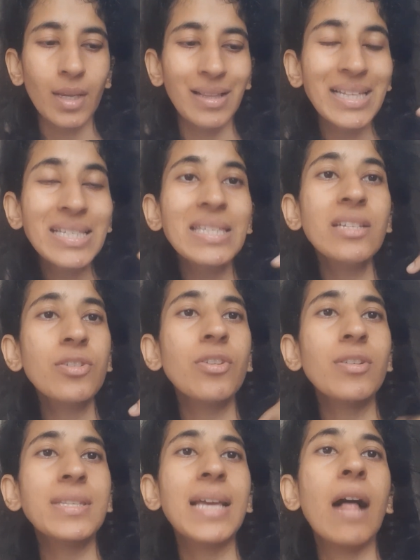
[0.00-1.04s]
Listen to
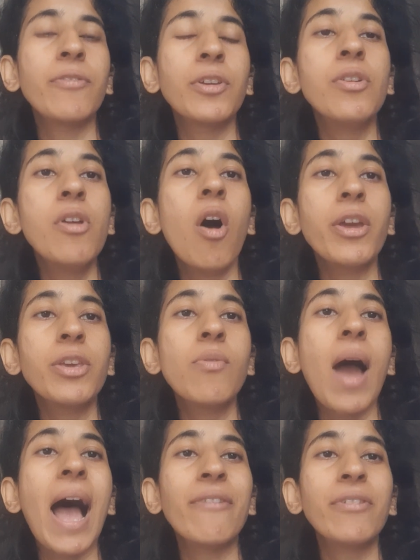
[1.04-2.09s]
yourself. You know you
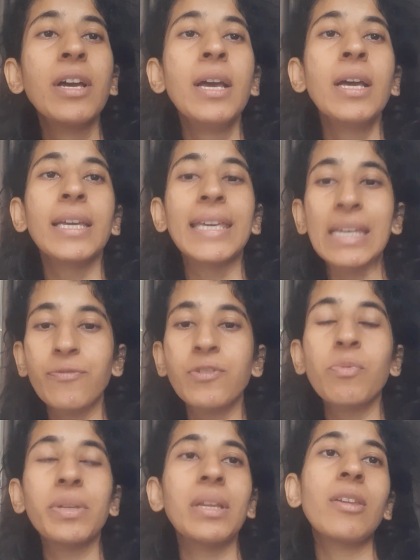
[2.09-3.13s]
have gift
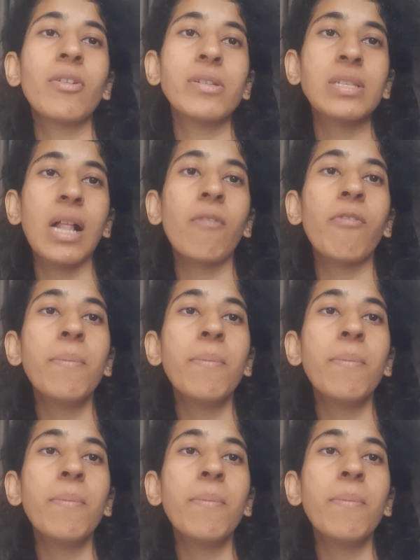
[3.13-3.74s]
within yourself.